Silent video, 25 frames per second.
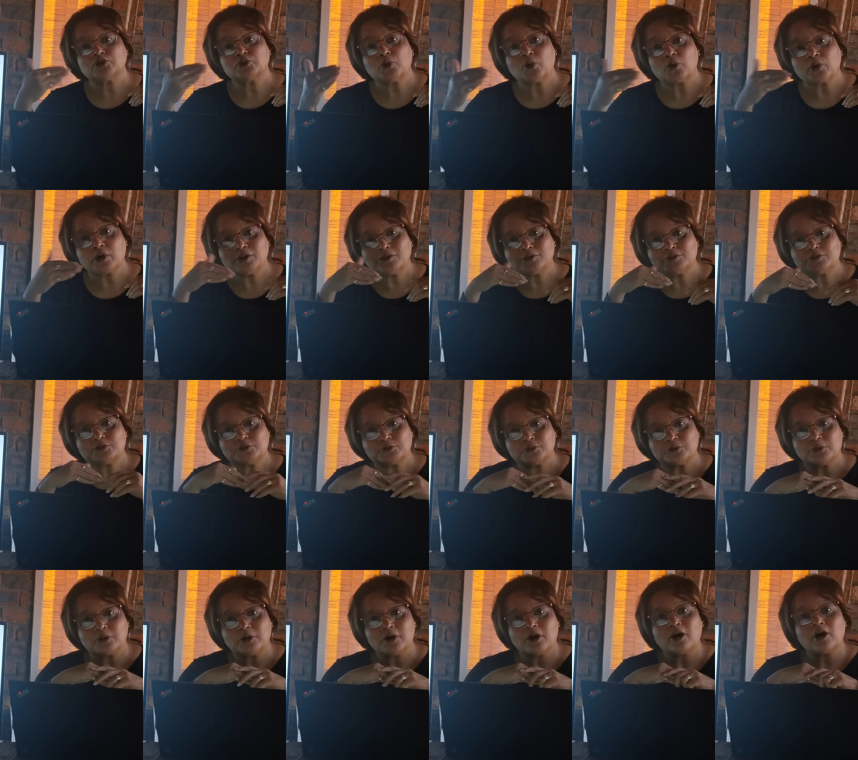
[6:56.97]
talking
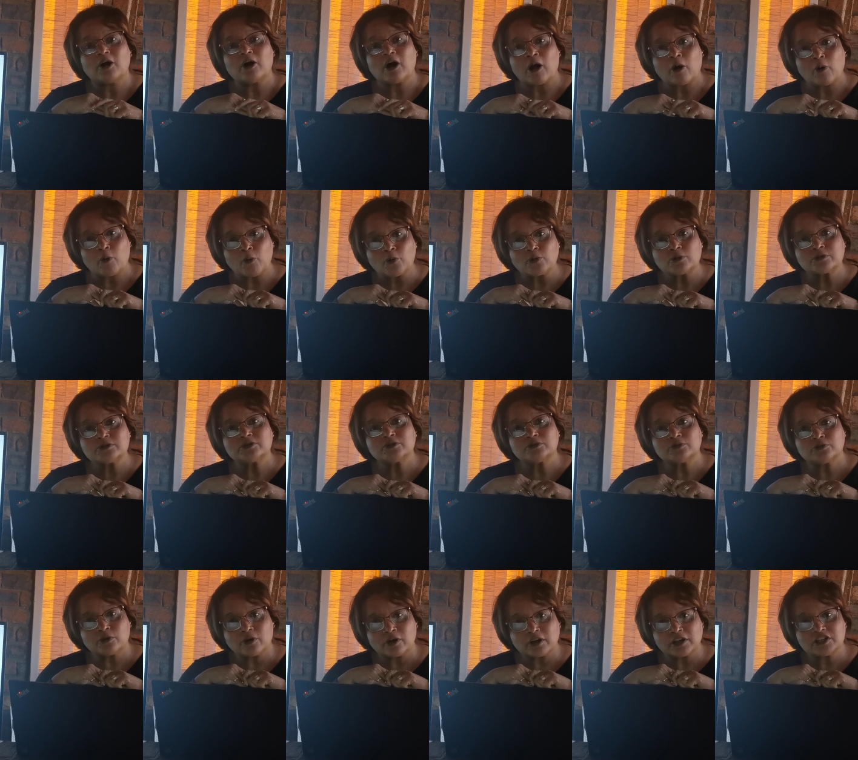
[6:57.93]
to are also
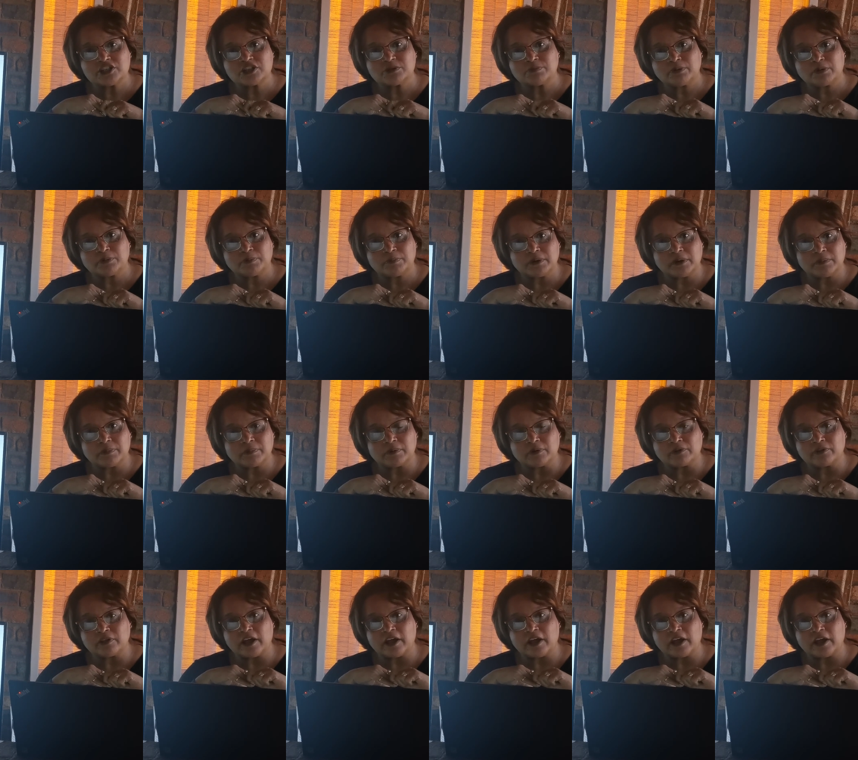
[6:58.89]
knowledgeable people.